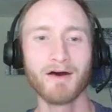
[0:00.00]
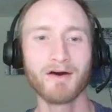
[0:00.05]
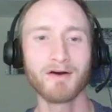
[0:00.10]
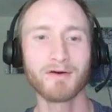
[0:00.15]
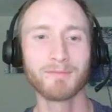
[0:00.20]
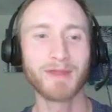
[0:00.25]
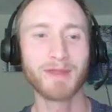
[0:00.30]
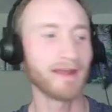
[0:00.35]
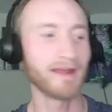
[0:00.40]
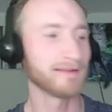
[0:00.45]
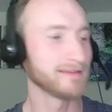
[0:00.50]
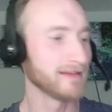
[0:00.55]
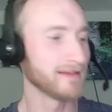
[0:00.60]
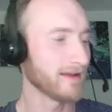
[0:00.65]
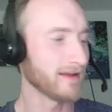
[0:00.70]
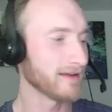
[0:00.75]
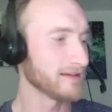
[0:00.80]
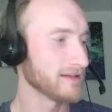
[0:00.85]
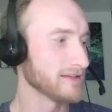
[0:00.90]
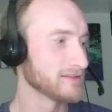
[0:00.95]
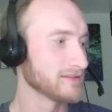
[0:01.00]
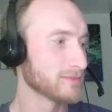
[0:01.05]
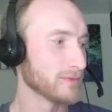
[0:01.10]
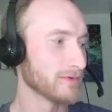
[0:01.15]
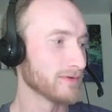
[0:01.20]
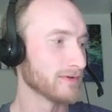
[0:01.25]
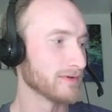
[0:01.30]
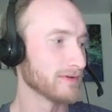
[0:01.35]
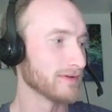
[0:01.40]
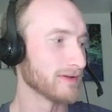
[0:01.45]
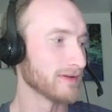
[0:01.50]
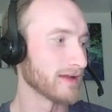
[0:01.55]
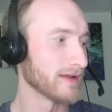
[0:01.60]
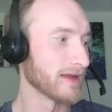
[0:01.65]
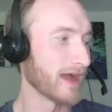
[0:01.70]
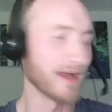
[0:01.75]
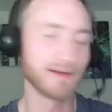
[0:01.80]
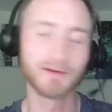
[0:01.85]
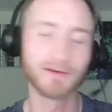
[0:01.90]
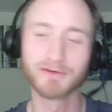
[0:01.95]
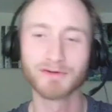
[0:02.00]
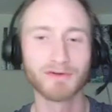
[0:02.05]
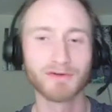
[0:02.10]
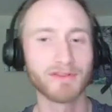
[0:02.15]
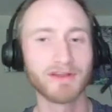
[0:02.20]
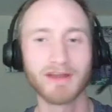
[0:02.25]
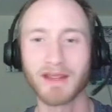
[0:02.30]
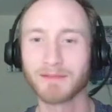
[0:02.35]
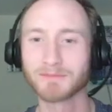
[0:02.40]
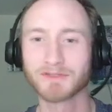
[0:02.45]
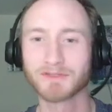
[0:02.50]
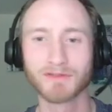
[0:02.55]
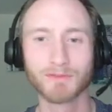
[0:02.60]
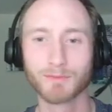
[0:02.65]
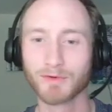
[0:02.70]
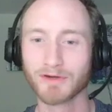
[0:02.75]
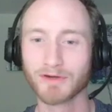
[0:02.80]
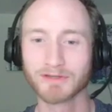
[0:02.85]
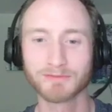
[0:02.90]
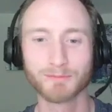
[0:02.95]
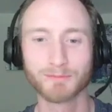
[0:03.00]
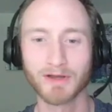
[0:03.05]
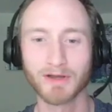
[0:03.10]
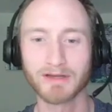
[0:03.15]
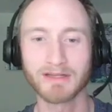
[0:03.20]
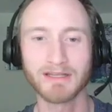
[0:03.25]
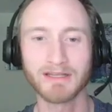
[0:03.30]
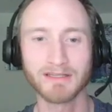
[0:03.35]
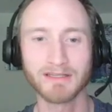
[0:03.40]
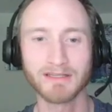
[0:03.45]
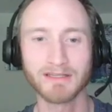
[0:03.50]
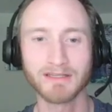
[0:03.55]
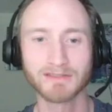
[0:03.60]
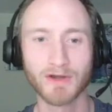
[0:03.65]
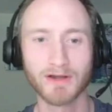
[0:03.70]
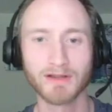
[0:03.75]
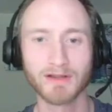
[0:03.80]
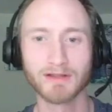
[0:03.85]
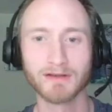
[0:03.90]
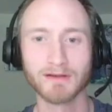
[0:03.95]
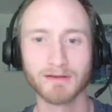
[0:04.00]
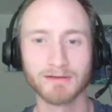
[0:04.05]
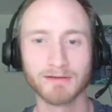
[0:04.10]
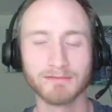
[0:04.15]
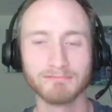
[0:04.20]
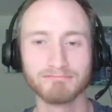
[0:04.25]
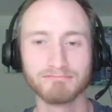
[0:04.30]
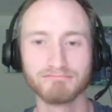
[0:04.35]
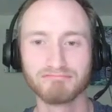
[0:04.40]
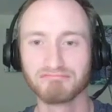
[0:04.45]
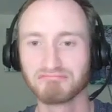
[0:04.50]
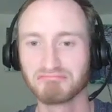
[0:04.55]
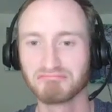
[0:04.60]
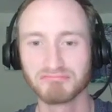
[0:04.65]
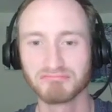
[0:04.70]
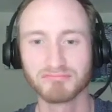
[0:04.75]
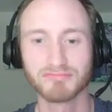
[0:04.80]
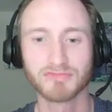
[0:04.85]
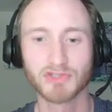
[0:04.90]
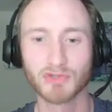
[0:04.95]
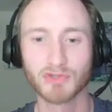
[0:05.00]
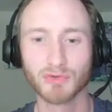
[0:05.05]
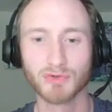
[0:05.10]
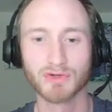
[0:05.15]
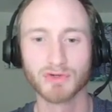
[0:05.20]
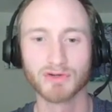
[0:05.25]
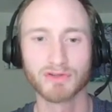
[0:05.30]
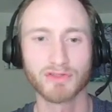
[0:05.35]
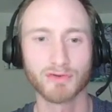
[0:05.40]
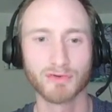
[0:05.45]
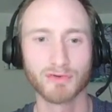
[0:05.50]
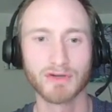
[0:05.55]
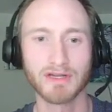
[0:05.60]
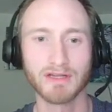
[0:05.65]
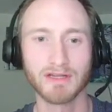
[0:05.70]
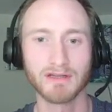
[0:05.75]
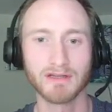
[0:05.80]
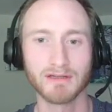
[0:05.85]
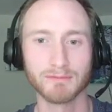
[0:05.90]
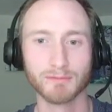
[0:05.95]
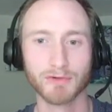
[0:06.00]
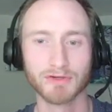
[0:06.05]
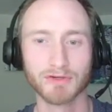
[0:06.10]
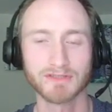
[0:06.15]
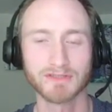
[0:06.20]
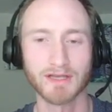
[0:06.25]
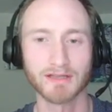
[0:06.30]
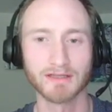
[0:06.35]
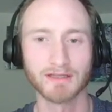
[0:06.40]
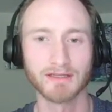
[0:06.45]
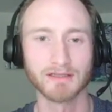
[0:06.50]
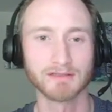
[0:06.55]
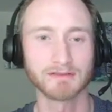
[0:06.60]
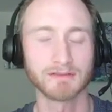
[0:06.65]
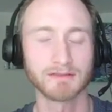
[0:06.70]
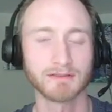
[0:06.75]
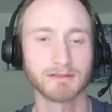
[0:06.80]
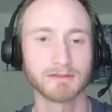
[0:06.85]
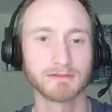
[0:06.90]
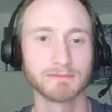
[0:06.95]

Oh man, yeah, he's. I don't know the names of the books, but he's written two or three books at least.